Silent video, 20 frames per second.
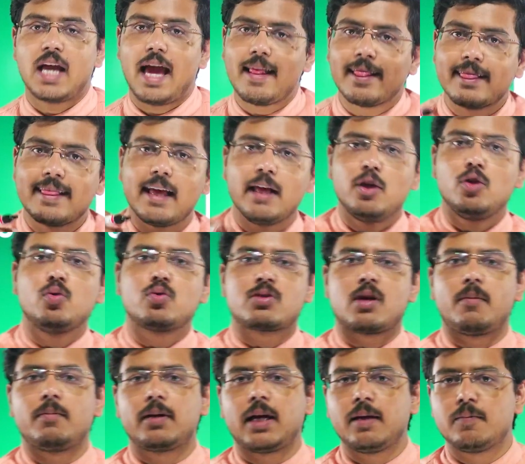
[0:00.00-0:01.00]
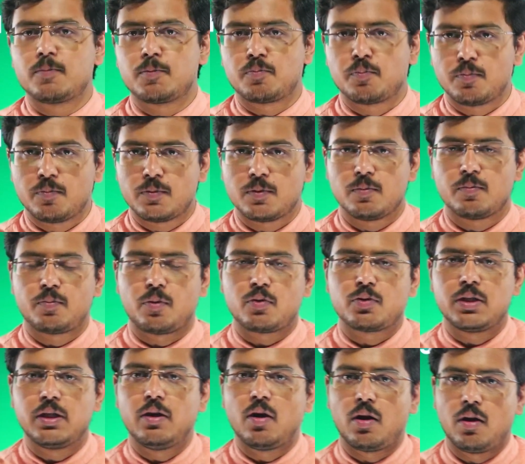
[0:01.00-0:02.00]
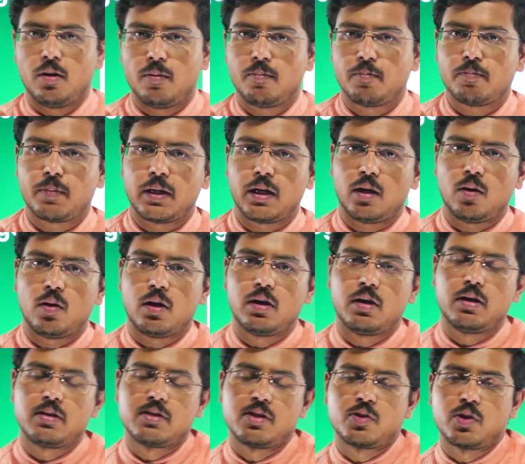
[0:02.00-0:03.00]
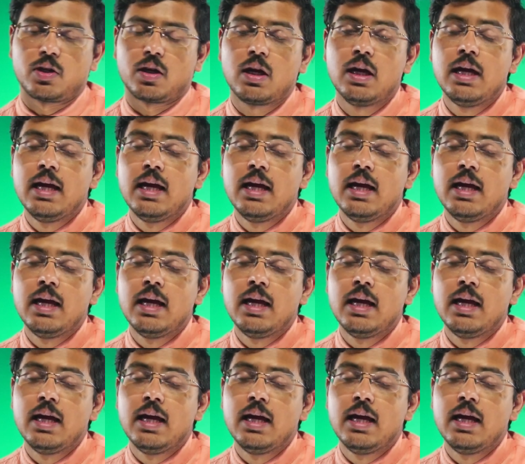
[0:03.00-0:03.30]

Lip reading: and then you sometimes proceed on particular decision.